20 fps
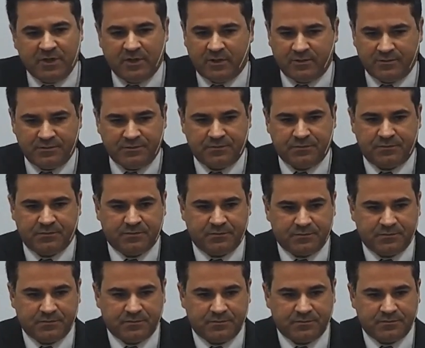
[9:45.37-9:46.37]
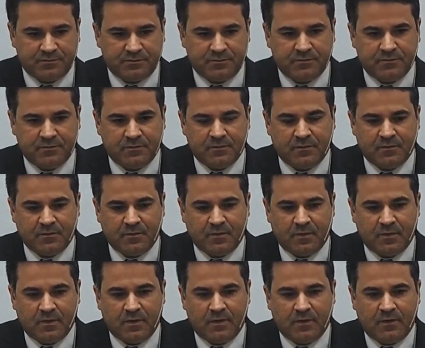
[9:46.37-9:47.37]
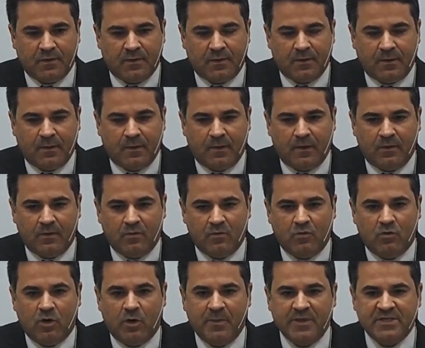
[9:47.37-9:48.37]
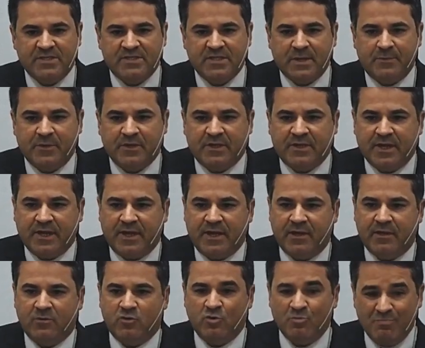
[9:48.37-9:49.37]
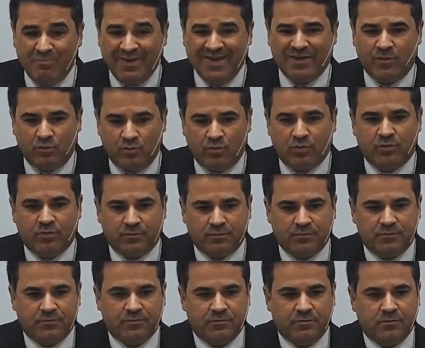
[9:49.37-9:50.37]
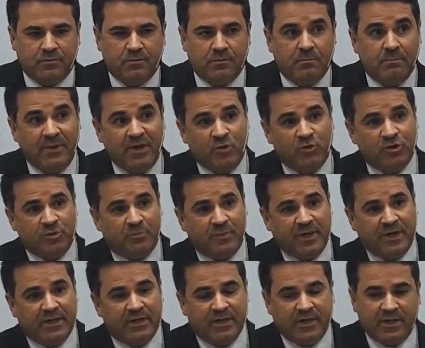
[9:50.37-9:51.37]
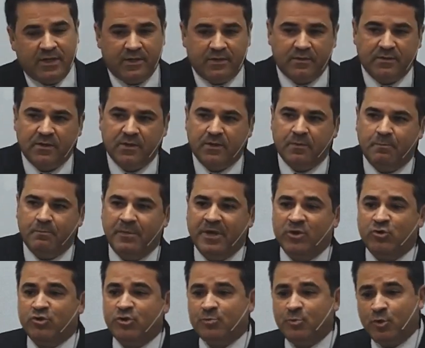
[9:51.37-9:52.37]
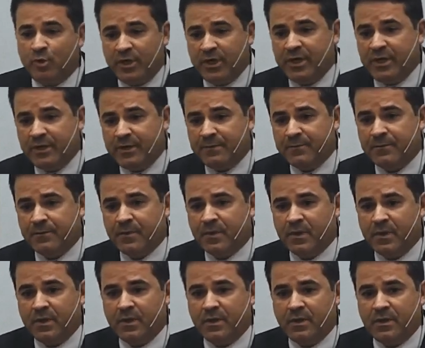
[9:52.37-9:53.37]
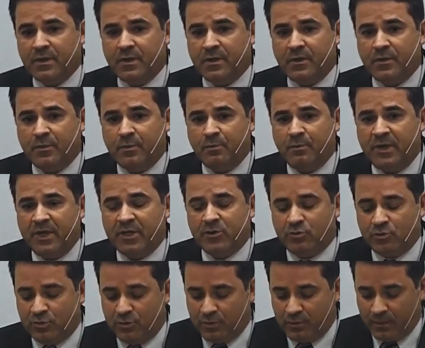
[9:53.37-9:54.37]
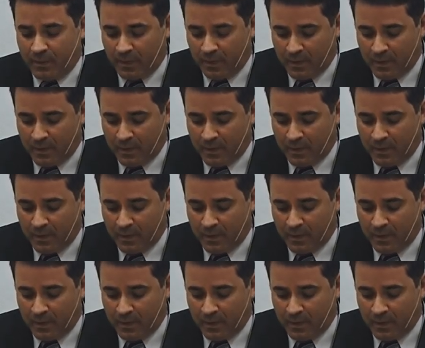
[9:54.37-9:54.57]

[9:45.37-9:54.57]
And that has followed man, man's entire life. Man always has fear fear of losing, fear of dying,